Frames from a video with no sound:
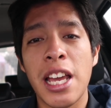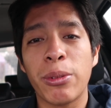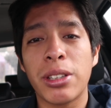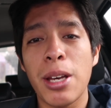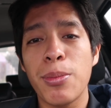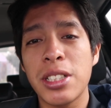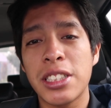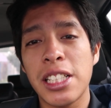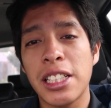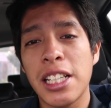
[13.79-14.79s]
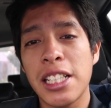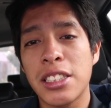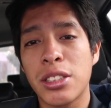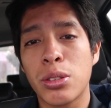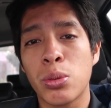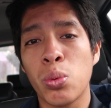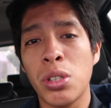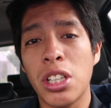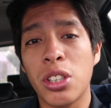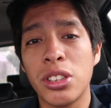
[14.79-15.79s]
And with that being said guys,
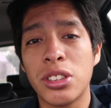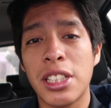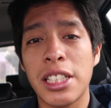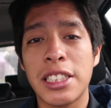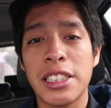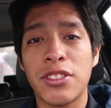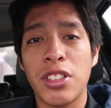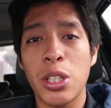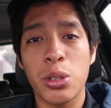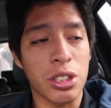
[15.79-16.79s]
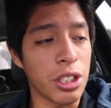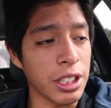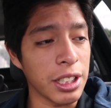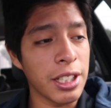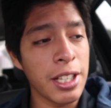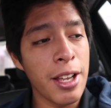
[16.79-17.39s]
we are going to get this video started.